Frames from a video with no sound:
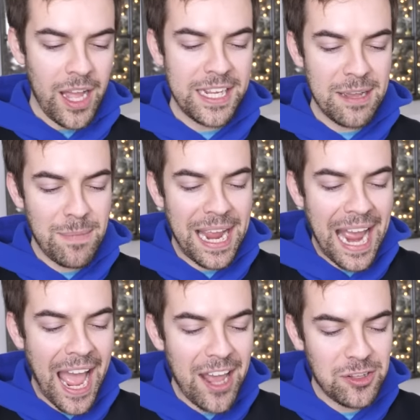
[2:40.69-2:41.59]
I get my
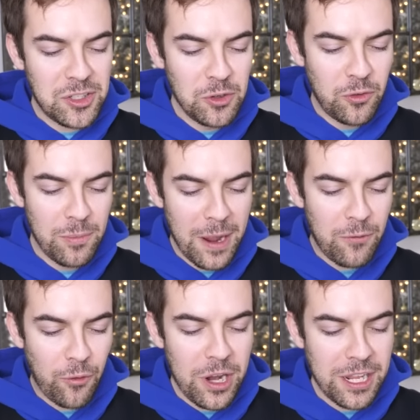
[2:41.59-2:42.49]
attitude from my
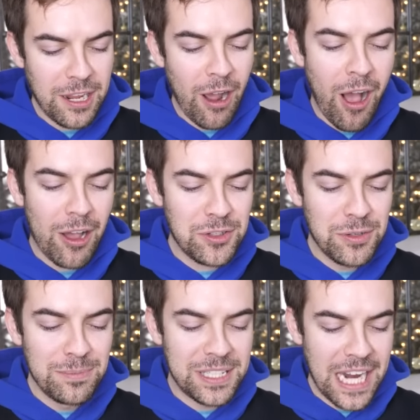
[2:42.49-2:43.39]
freaking
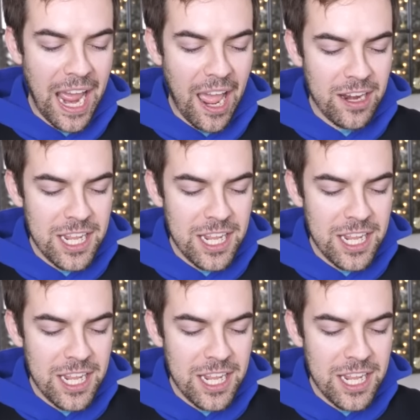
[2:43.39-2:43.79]
awesome dad.